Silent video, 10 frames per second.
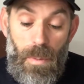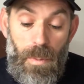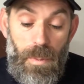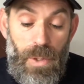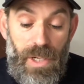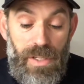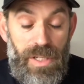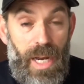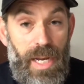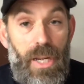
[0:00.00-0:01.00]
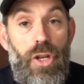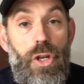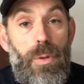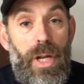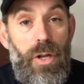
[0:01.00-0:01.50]
you can say,
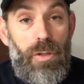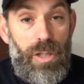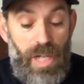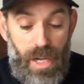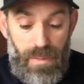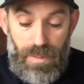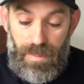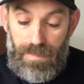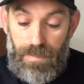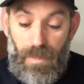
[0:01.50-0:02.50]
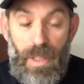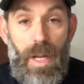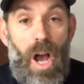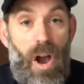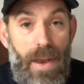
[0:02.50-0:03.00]
you are not alone.
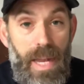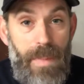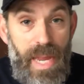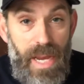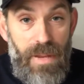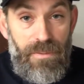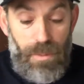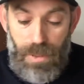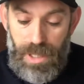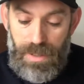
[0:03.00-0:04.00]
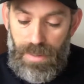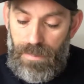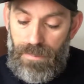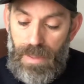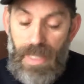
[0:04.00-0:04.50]
I am here for you.
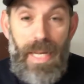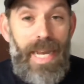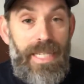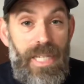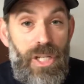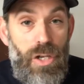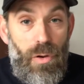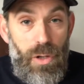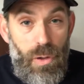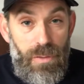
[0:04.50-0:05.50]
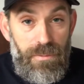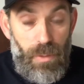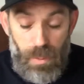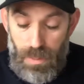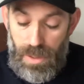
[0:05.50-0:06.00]
It is not your
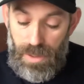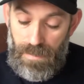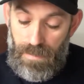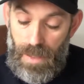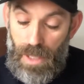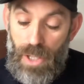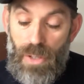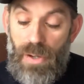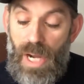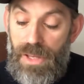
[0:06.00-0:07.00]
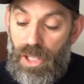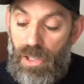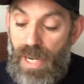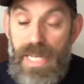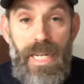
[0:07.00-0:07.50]
fault. You're neither
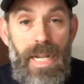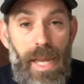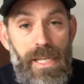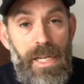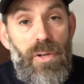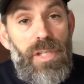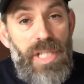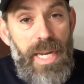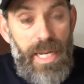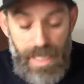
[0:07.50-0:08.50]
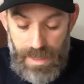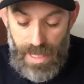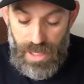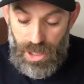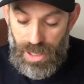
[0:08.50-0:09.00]
crazy, lazy, or seeking
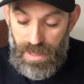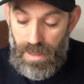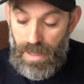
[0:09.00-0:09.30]
attention.